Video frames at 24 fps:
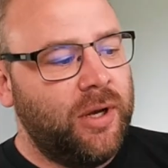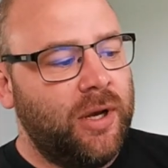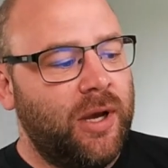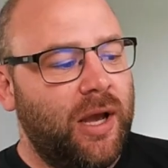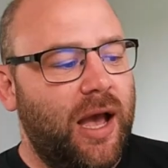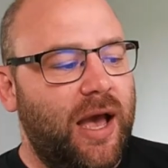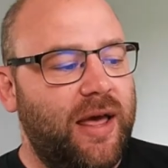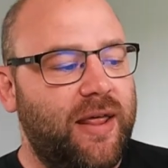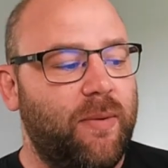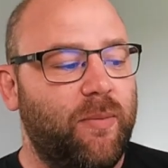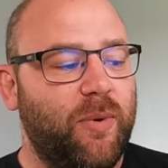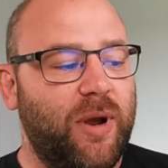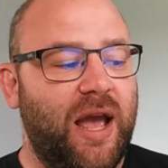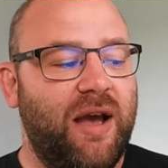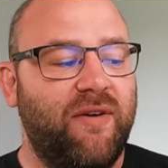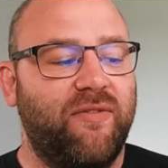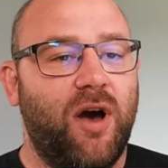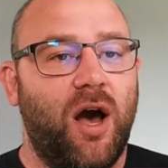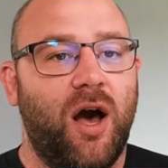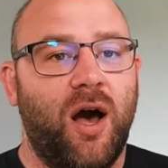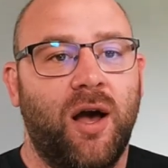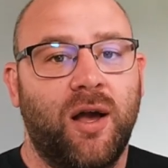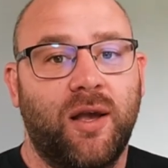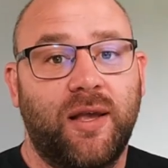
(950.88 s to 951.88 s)
And then we have
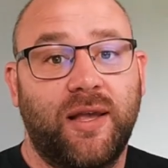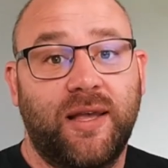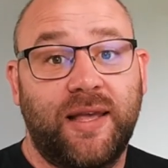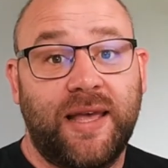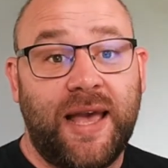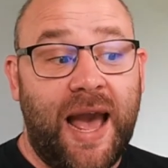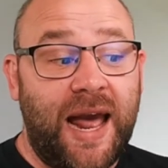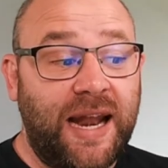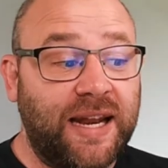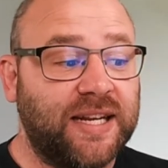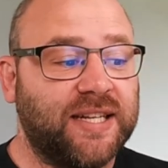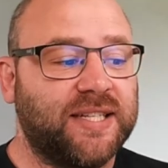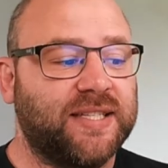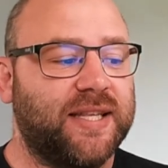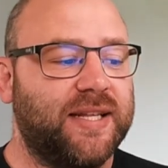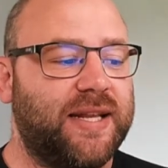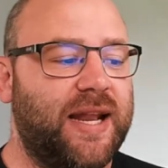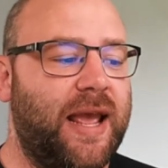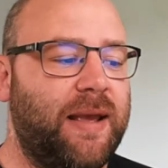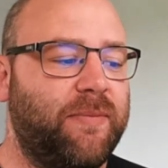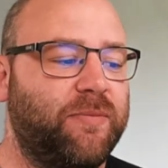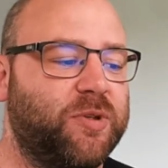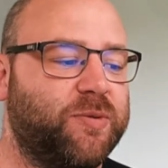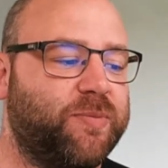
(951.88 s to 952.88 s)
our canister
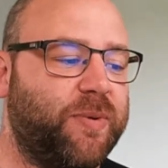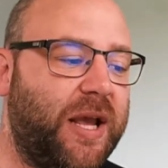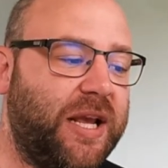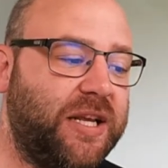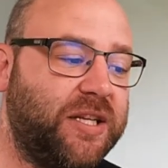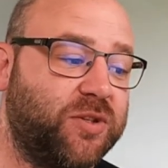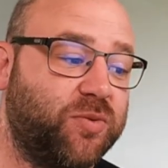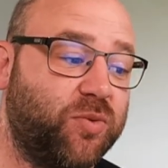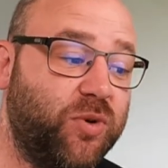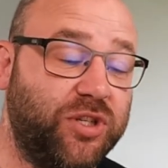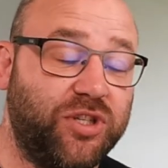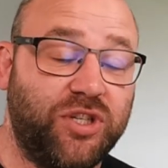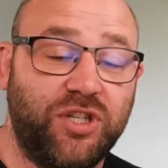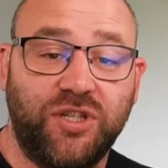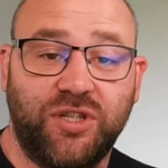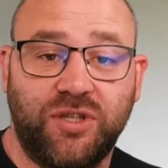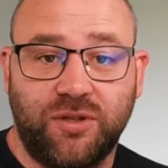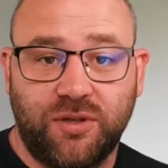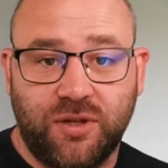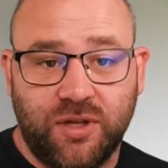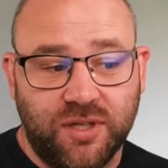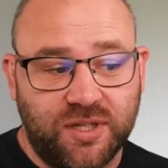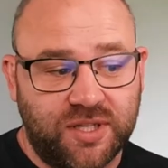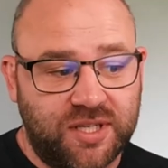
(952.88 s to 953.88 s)
namespace, which
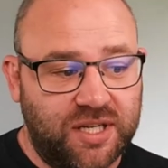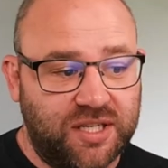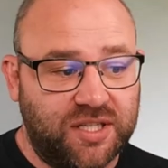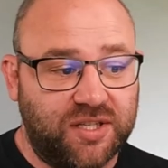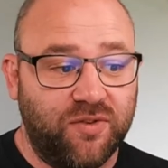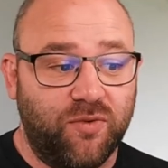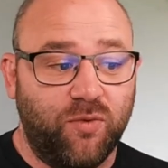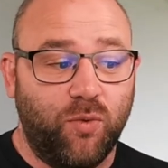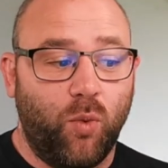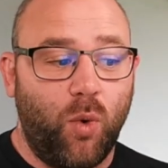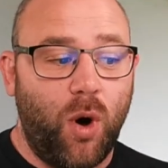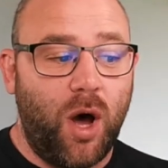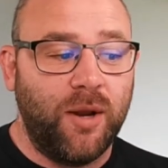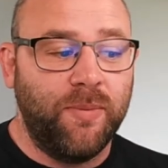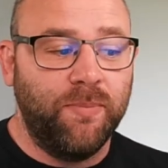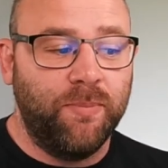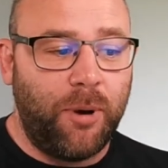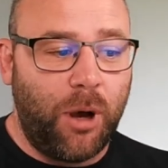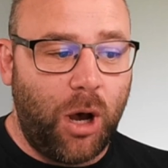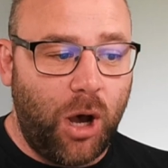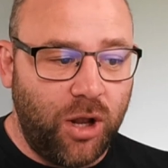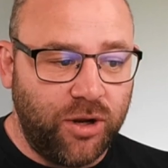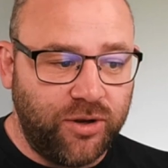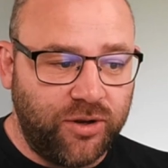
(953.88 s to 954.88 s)
consists of one
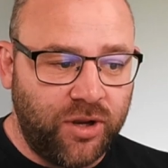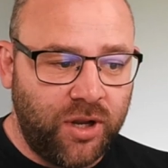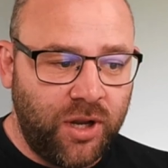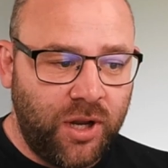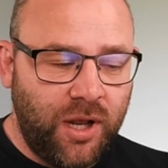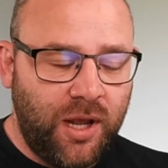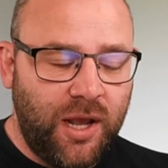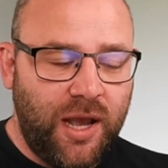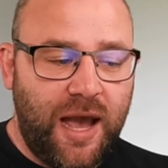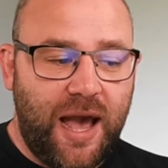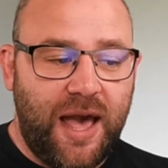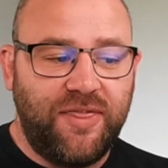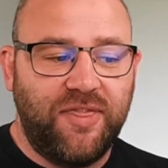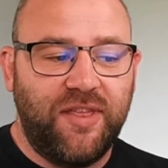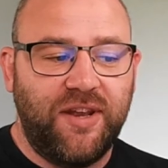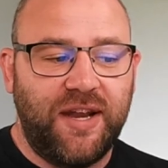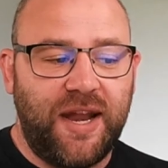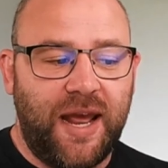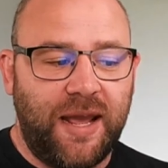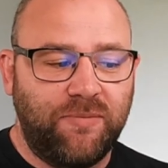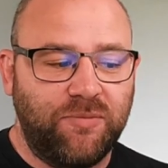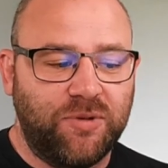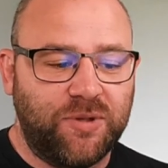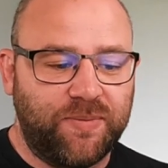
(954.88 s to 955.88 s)
pod and the
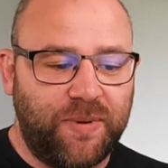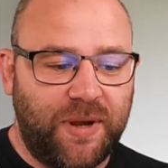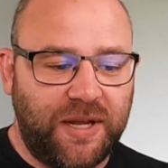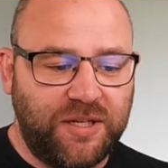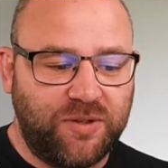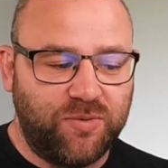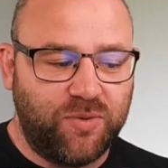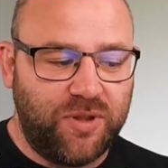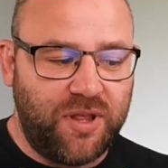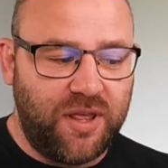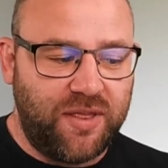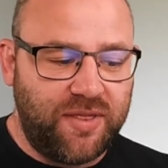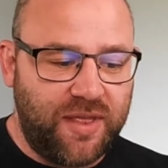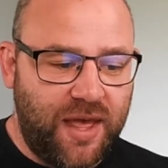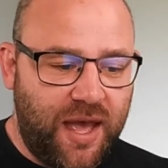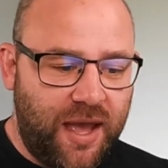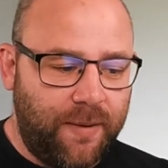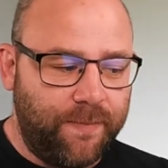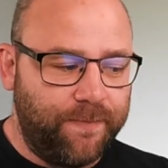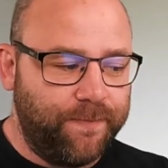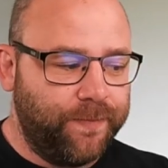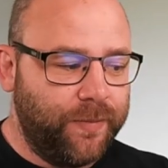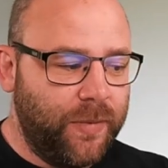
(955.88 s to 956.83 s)
namespace within that.